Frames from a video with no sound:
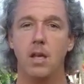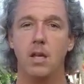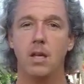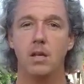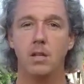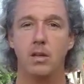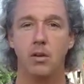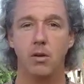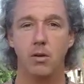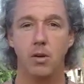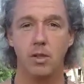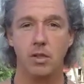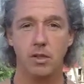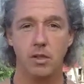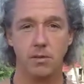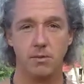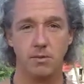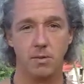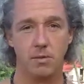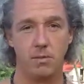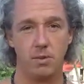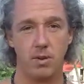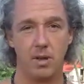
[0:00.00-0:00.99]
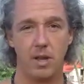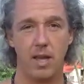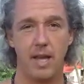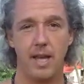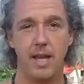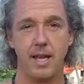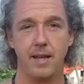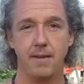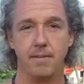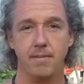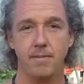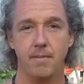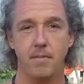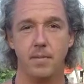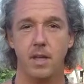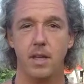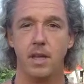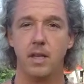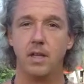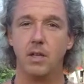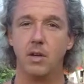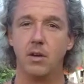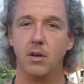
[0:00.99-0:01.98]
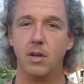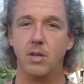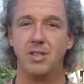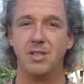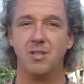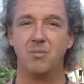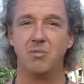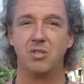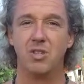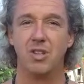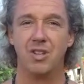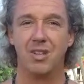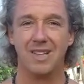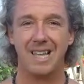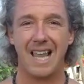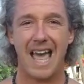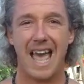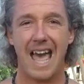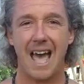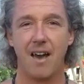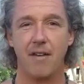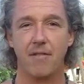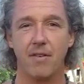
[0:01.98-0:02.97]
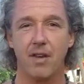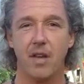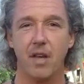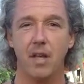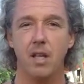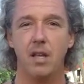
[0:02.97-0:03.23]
Encourage them to play. Encourage them to laugh.